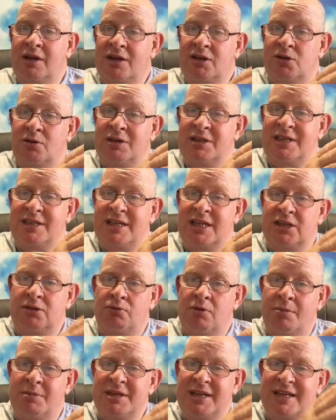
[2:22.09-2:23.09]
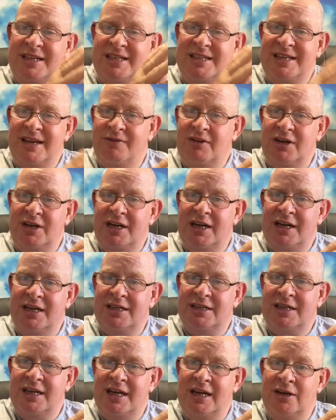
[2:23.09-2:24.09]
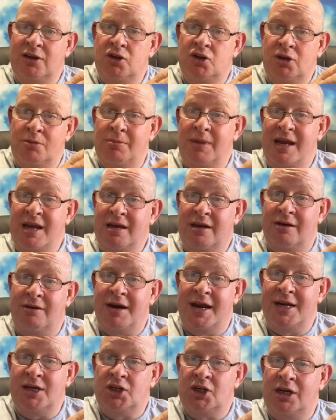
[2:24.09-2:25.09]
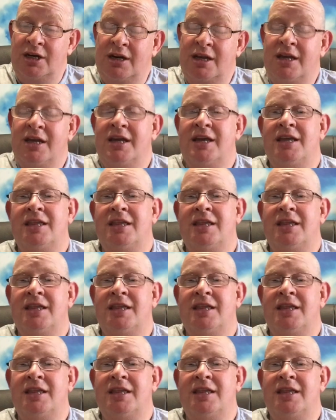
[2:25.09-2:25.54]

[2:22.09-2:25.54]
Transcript: this rum's had 7 years in Jamaica aging,